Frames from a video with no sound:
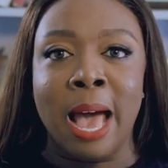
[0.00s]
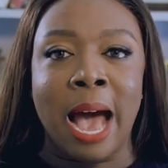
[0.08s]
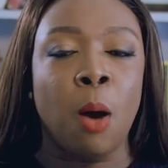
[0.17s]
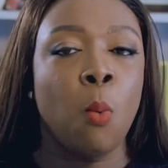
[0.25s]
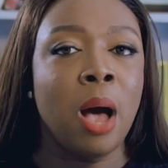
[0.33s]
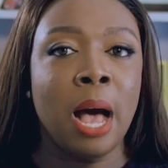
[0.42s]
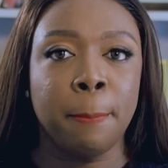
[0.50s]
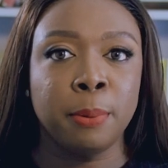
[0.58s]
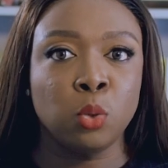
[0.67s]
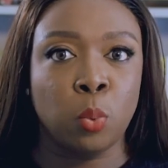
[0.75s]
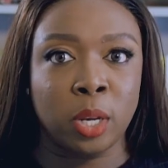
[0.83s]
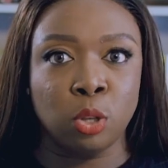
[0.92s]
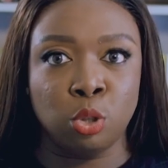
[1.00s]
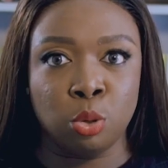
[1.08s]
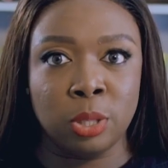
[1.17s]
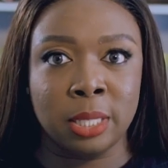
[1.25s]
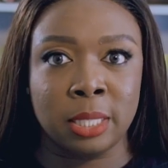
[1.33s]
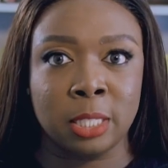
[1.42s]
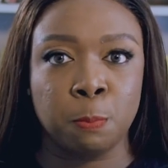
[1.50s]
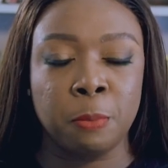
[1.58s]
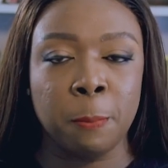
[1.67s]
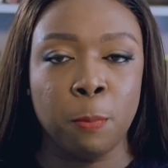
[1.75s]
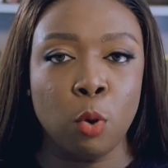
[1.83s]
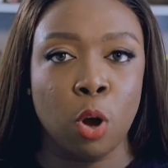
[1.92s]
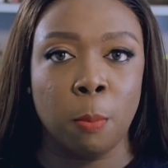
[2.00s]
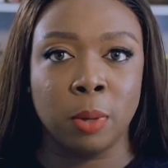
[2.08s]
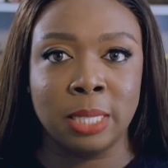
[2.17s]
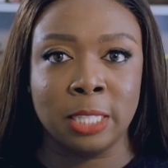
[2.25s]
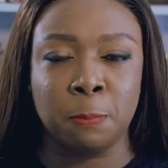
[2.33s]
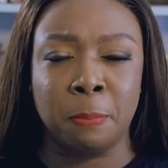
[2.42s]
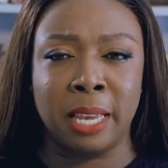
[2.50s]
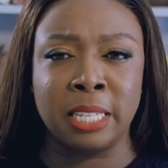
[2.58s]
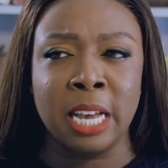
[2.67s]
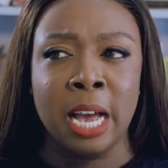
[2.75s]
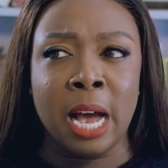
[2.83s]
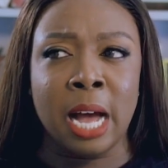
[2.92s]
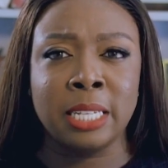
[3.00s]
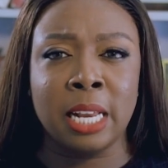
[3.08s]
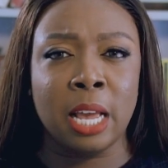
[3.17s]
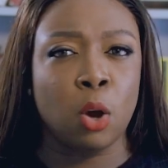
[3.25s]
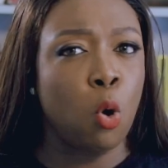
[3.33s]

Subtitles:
And what happens when you do this is people come on this page and they're like,